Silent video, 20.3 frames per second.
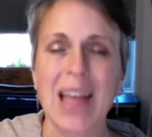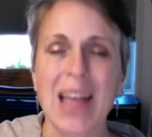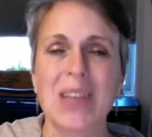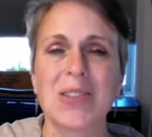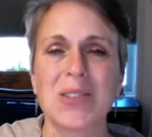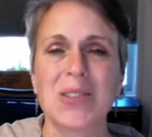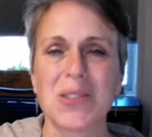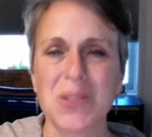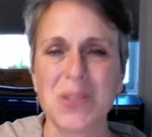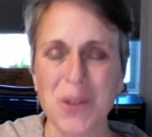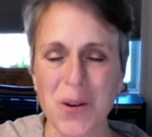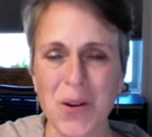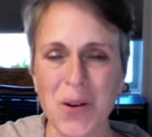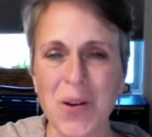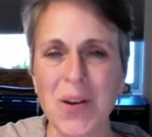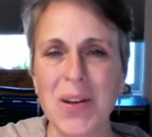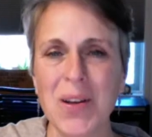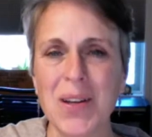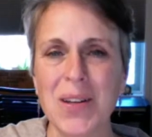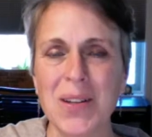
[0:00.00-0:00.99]

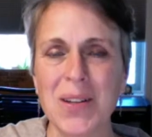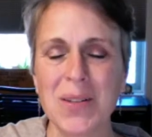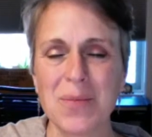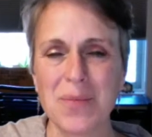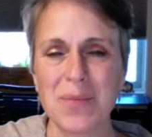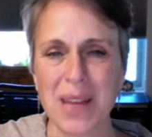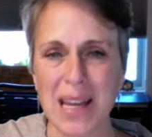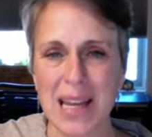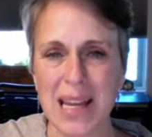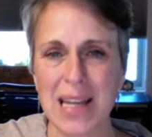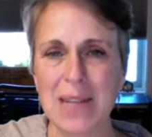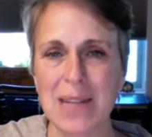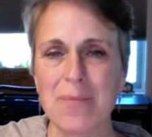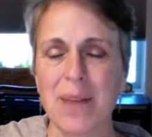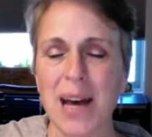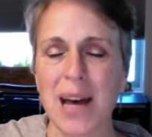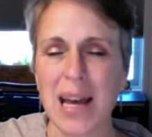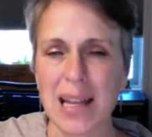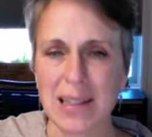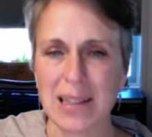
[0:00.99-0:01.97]
Soil made
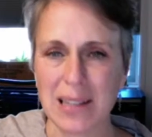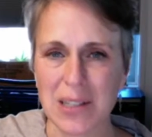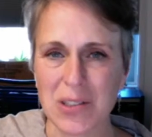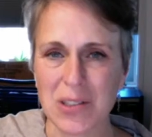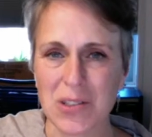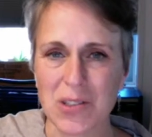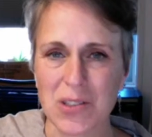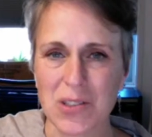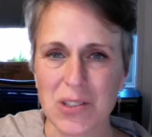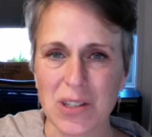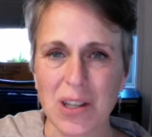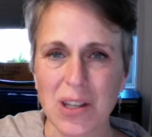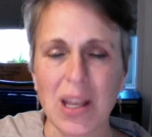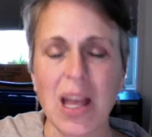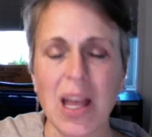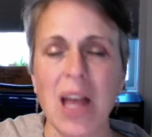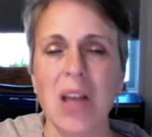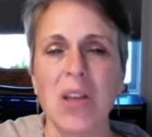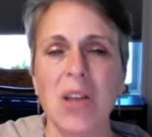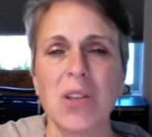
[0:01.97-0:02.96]
my lunch.
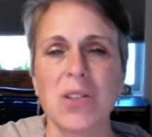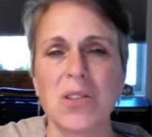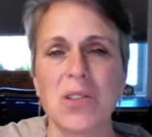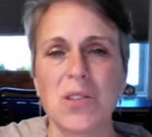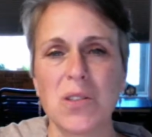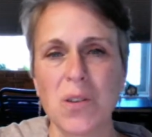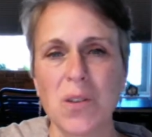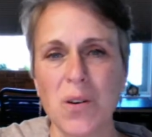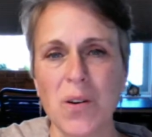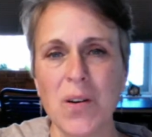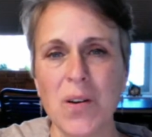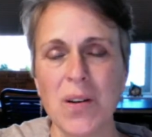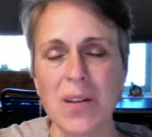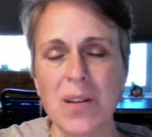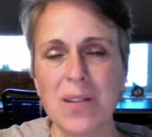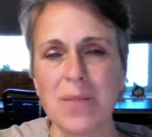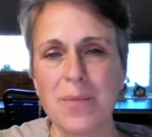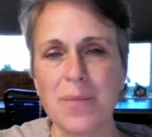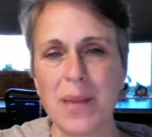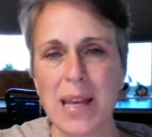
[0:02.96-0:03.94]

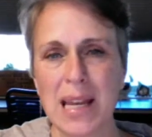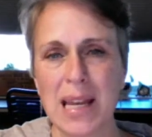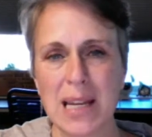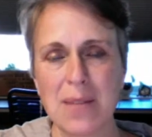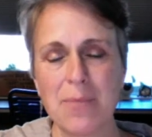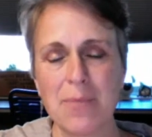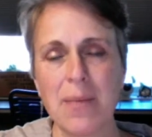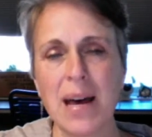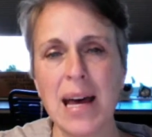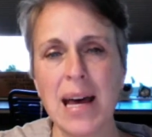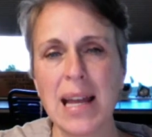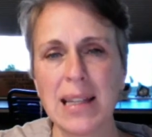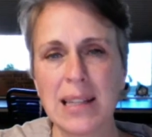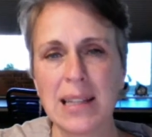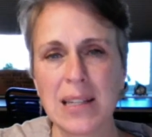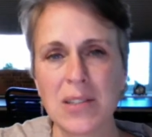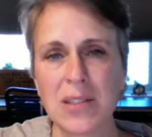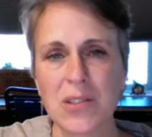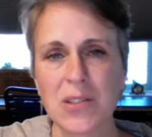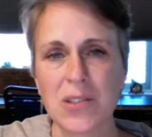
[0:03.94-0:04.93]
Soil made my
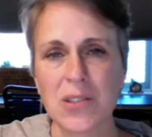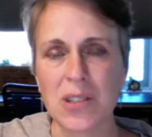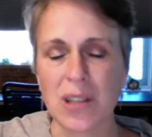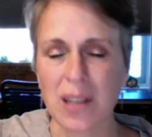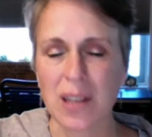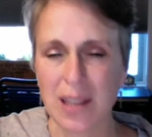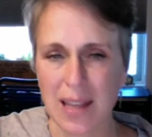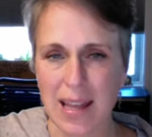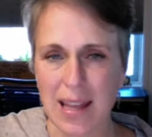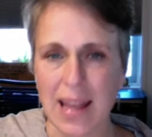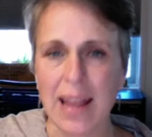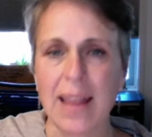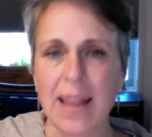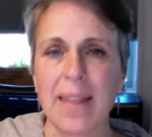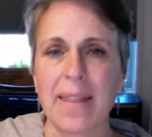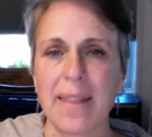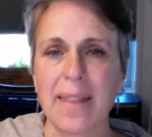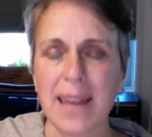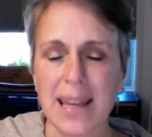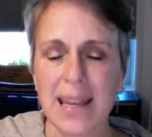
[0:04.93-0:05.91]
lunch.
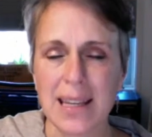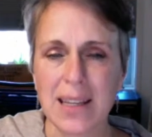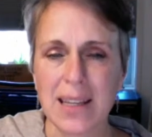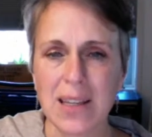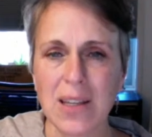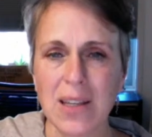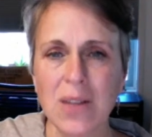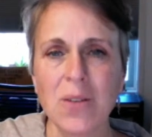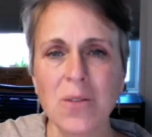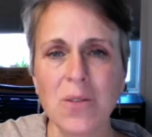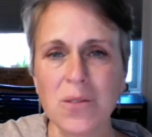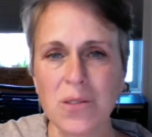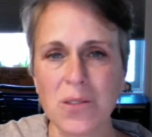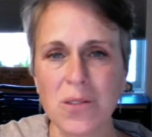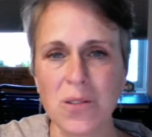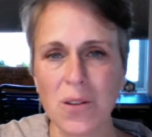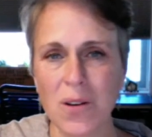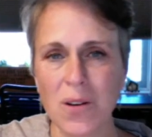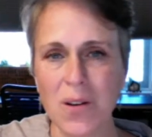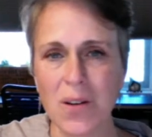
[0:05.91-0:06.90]
Thank you,
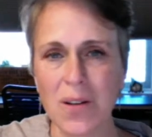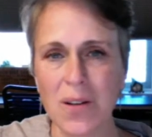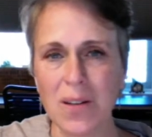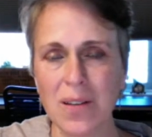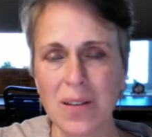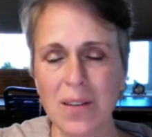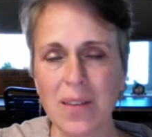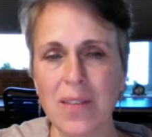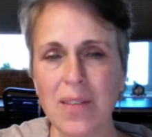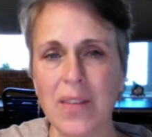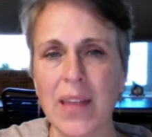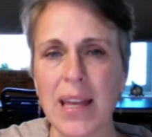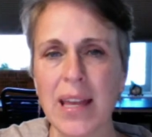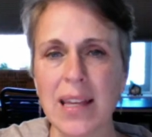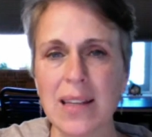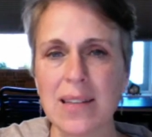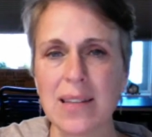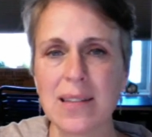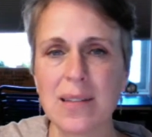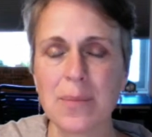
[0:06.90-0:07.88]
soil.
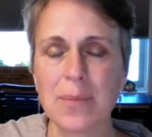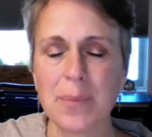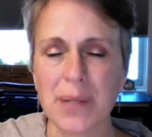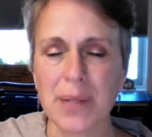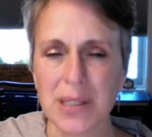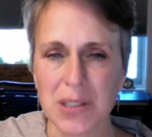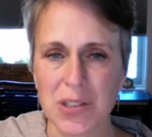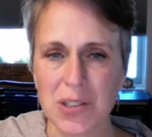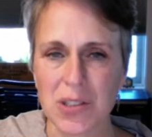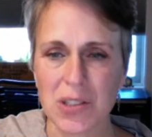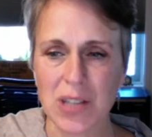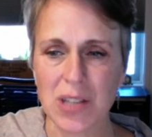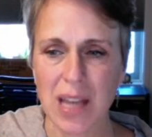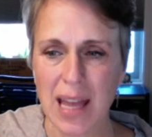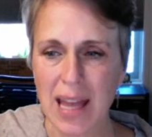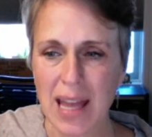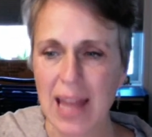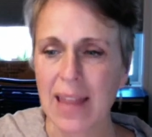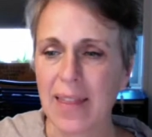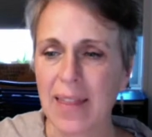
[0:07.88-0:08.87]
Thanks a bunch.
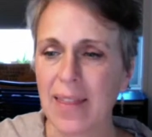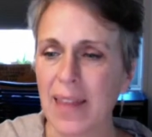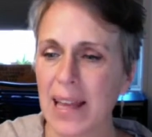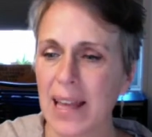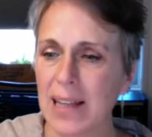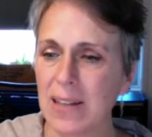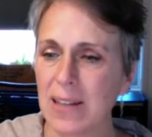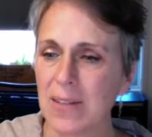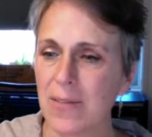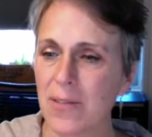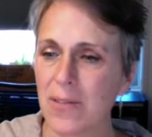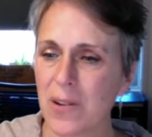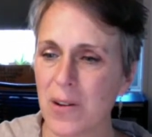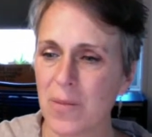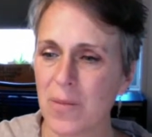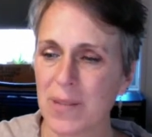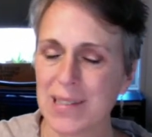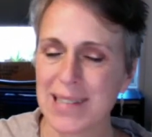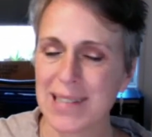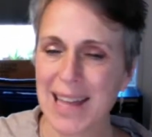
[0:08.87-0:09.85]
Thanks
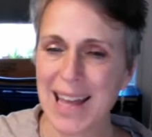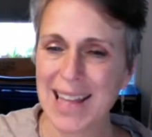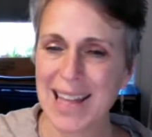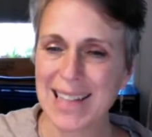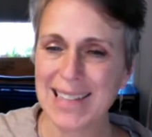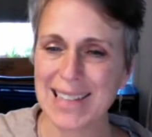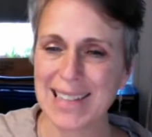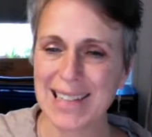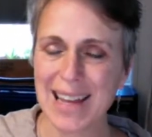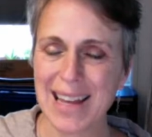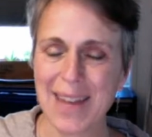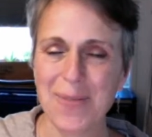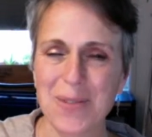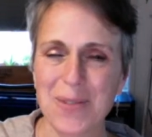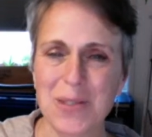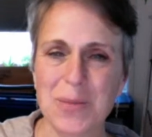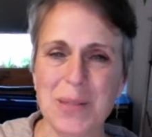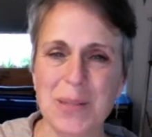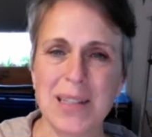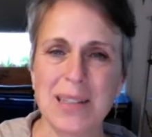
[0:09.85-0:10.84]
for my salad,
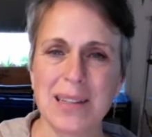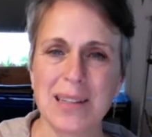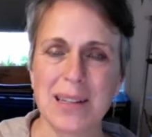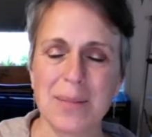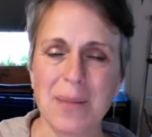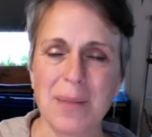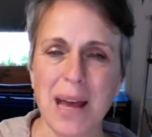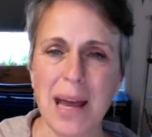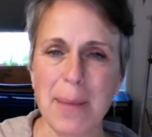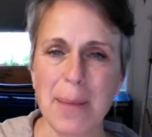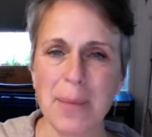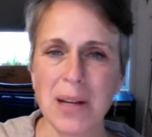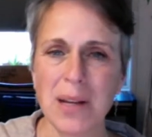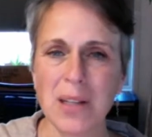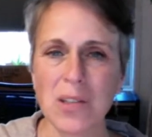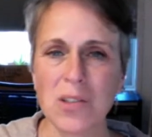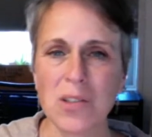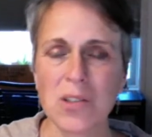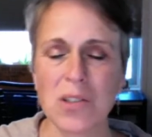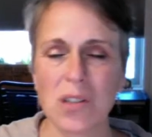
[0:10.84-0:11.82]
sandwich, milk, and my
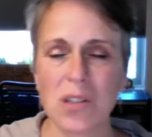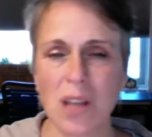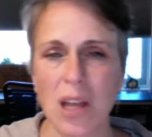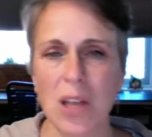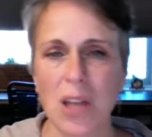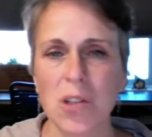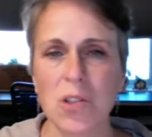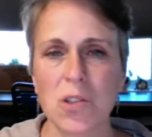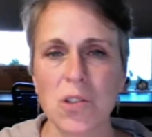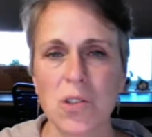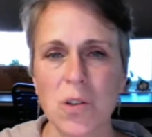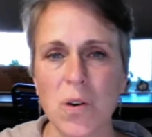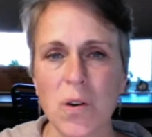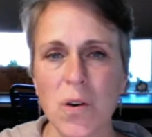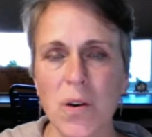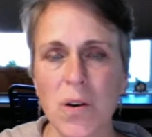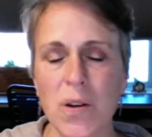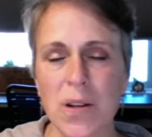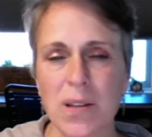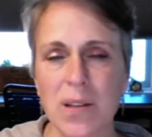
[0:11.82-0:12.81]
munch.
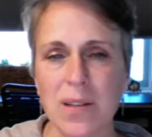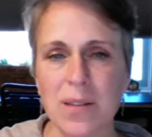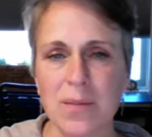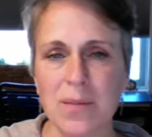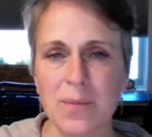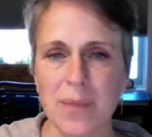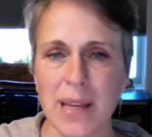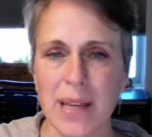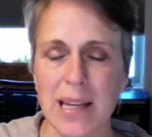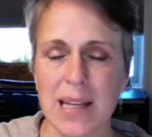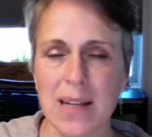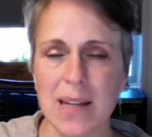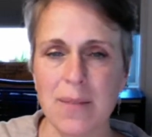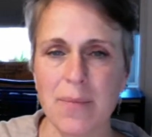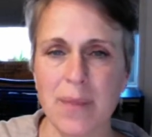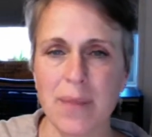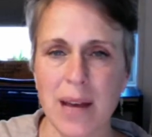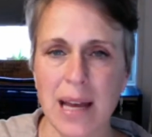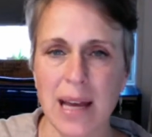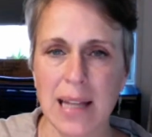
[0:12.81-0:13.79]
Soil made
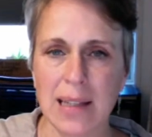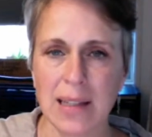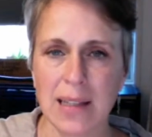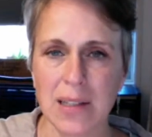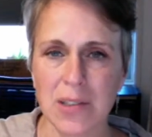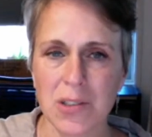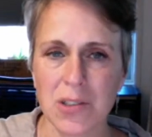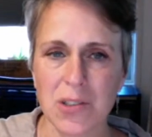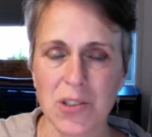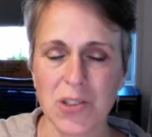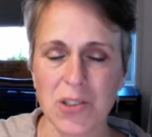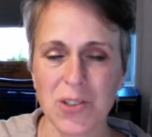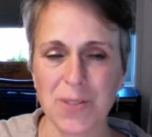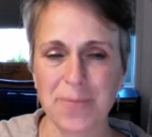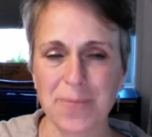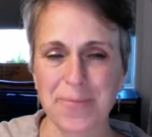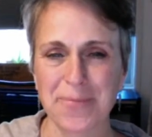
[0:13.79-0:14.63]
my lunch.